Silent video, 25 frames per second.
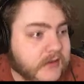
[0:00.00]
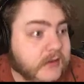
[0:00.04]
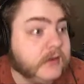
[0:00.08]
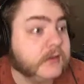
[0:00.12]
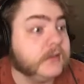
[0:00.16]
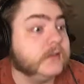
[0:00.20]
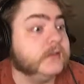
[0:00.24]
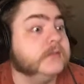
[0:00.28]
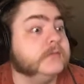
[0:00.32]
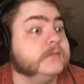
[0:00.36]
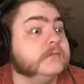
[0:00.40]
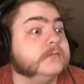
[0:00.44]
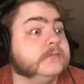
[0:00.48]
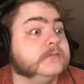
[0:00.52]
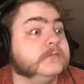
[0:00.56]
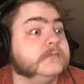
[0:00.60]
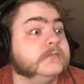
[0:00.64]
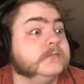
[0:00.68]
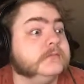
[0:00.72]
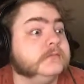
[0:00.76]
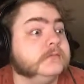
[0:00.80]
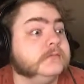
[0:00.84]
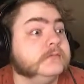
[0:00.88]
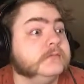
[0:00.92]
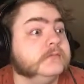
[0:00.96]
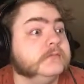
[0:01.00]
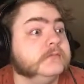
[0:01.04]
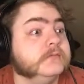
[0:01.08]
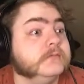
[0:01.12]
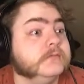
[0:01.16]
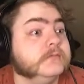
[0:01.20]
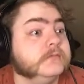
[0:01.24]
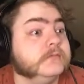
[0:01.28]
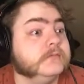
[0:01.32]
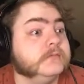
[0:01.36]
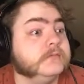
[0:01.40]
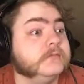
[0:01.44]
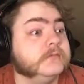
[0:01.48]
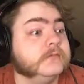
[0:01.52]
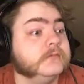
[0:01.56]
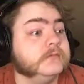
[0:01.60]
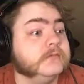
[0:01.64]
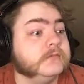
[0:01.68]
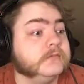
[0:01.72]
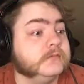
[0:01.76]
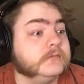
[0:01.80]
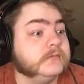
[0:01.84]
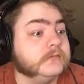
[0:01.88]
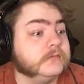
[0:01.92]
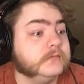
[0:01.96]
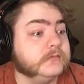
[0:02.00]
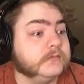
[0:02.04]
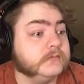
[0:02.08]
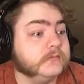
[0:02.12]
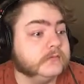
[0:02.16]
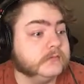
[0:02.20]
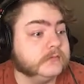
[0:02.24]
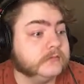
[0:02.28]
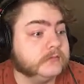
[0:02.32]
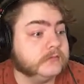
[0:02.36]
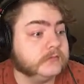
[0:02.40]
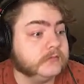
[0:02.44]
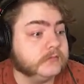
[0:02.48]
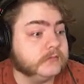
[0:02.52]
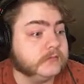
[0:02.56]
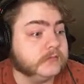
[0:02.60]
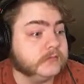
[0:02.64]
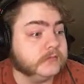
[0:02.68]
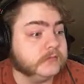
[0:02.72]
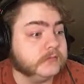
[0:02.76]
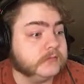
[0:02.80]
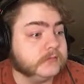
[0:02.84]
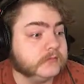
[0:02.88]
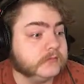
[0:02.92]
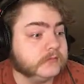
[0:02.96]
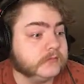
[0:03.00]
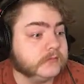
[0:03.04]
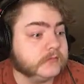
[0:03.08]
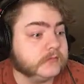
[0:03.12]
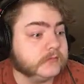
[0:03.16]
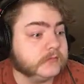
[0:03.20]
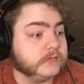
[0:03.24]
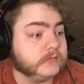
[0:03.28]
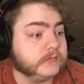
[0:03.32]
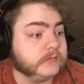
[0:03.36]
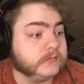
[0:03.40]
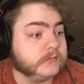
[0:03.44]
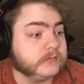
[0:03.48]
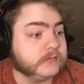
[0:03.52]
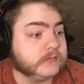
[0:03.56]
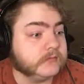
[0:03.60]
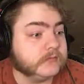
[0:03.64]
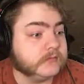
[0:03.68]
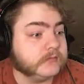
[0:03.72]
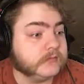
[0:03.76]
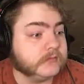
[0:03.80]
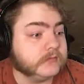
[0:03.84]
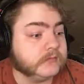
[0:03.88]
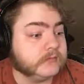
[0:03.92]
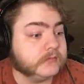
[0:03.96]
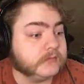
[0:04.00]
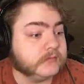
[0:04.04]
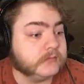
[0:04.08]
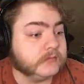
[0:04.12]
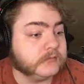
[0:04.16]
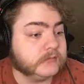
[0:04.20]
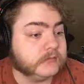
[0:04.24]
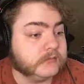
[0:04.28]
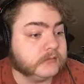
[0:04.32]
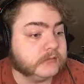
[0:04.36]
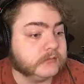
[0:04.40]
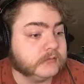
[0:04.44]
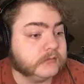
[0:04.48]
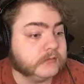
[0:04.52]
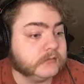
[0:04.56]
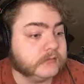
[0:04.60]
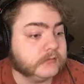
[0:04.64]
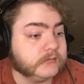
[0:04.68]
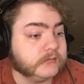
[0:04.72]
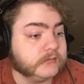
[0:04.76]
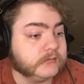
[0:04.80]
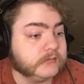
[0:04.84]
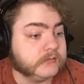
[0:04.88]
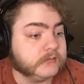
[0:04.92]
(no one is talking)